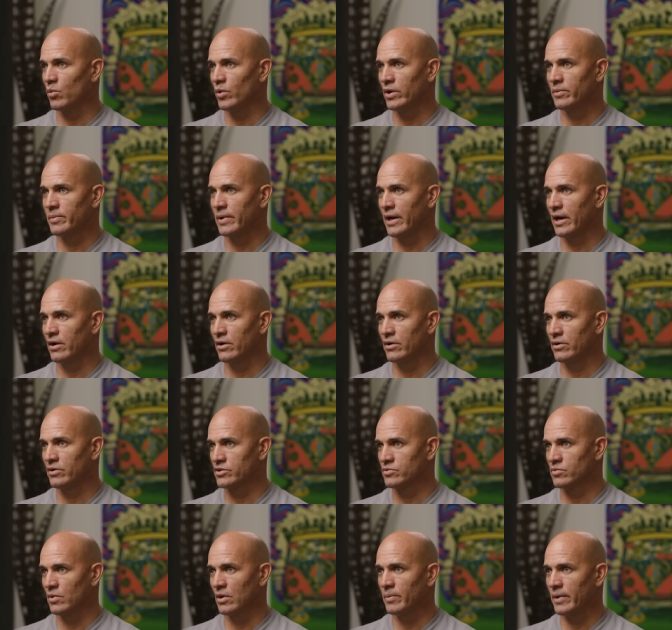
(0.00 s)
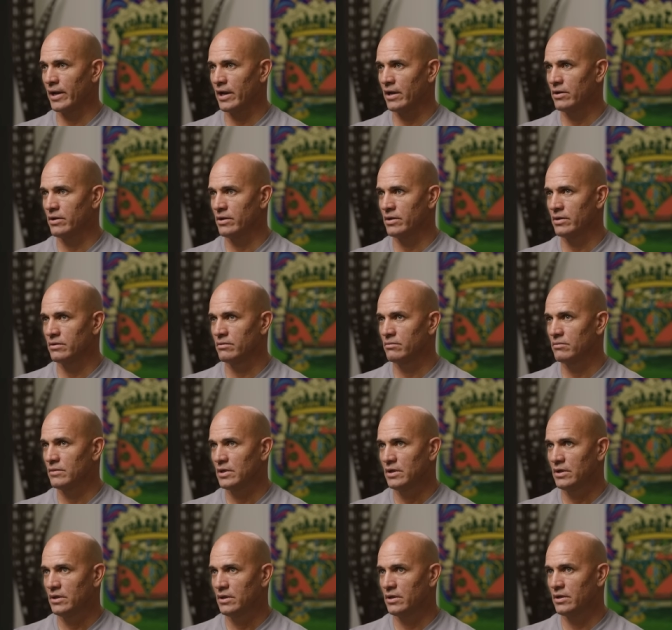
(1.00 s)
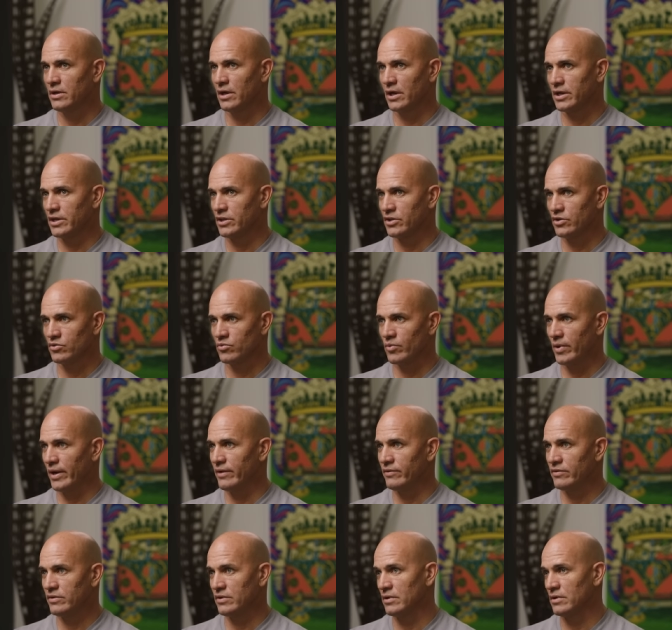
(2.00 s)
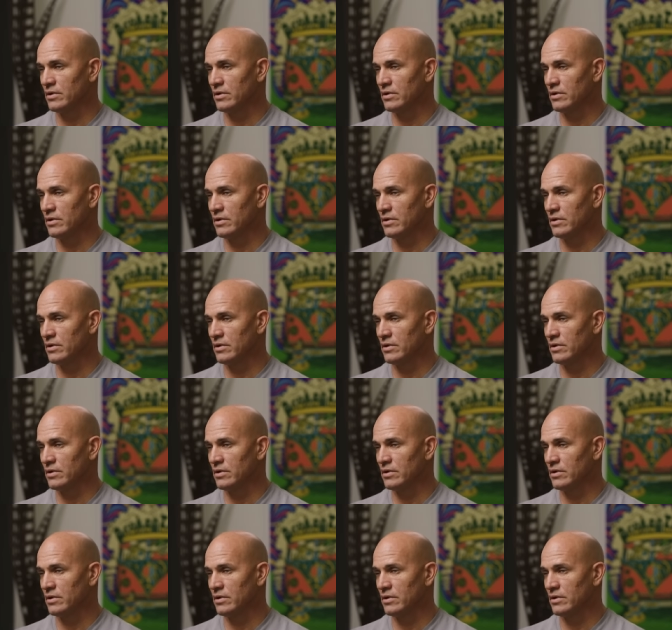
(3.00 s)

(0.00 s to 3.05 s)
wind pattern or swell pattern and not get those waves.